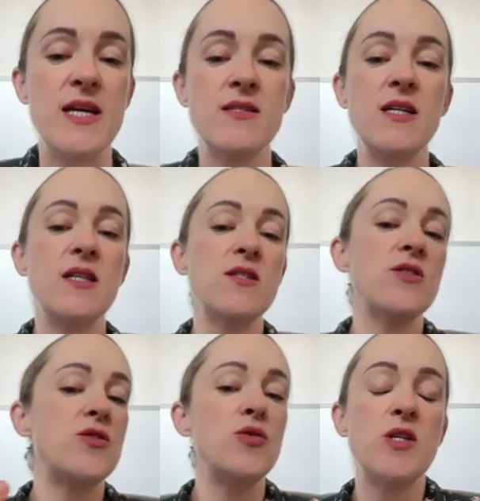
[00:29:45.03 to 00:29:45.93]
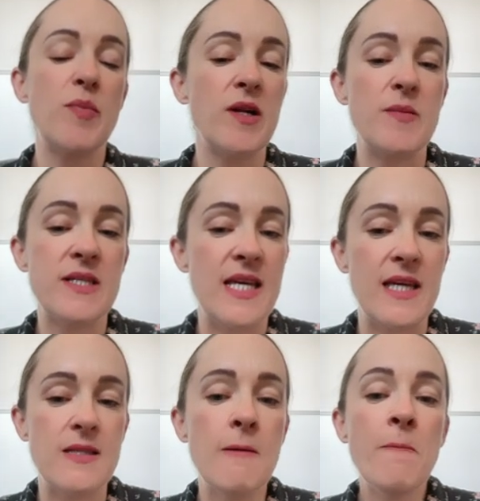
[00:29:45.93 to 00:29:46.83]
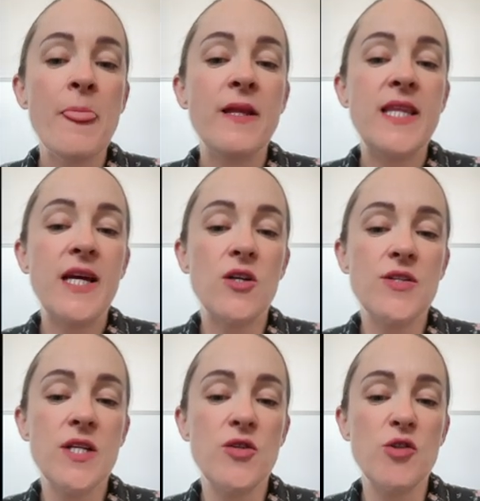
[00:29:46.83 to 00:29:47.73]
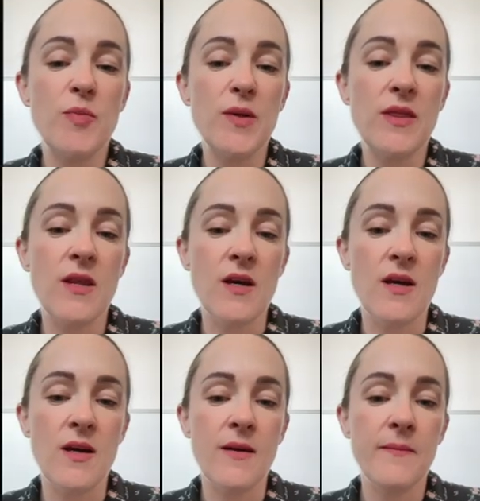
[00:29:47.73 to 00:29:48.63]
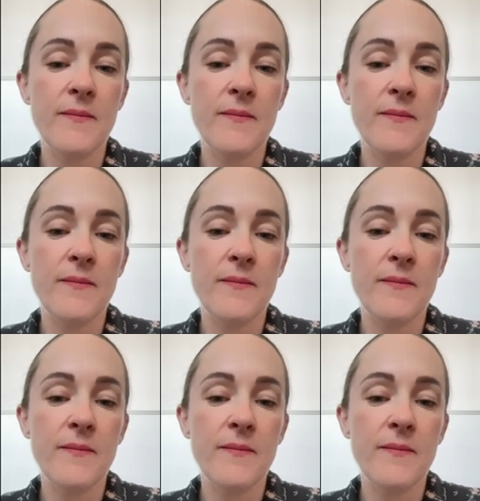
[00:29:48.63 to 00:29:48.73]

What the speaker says: These are the two typical mistakes. They continue to put the